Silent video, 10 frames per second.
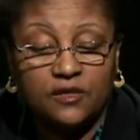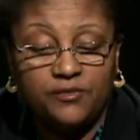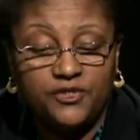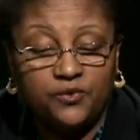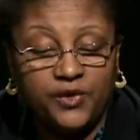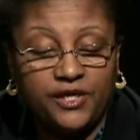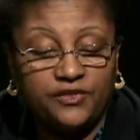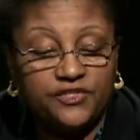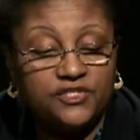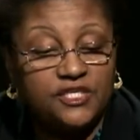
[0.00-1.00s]

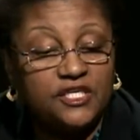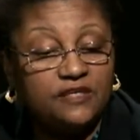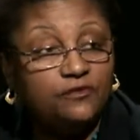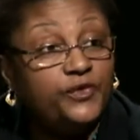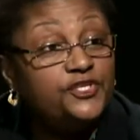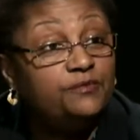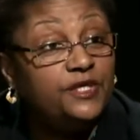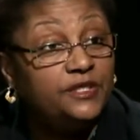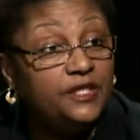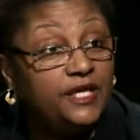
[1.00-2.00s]
between the city of
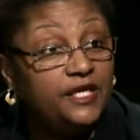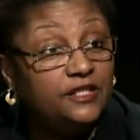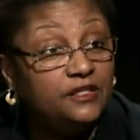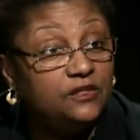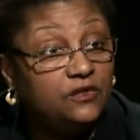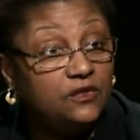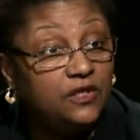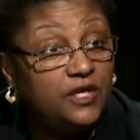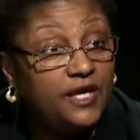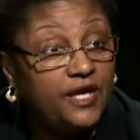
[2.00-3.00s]
Richmond and
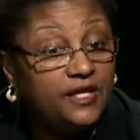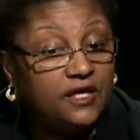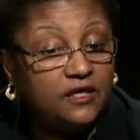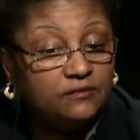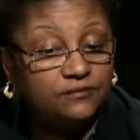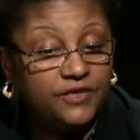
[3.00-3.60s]
and um,